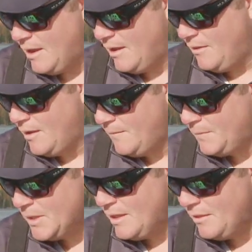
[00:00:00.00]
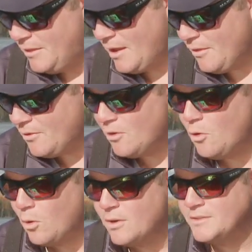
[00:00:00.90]
And then the other
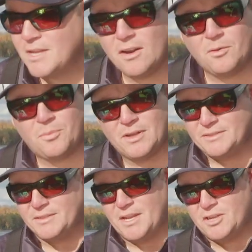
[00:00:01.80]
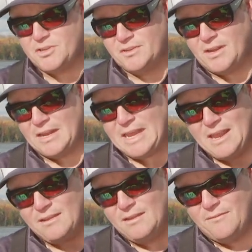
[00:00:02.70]
horizontal presentation that I
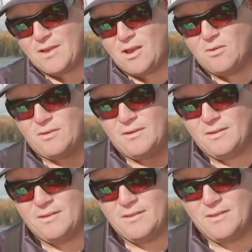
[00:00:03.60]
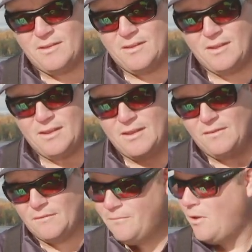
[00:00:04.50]
can't leave out
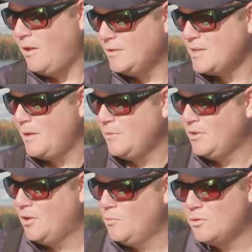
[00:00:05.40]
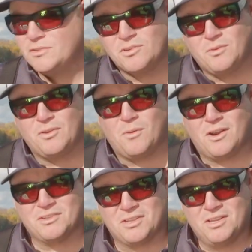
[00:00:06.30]
in the fall time of the year, more so when the
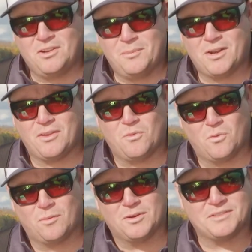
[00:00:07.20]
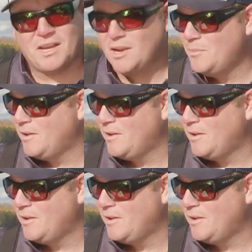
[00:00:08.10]
water's a little bit on the warmer side.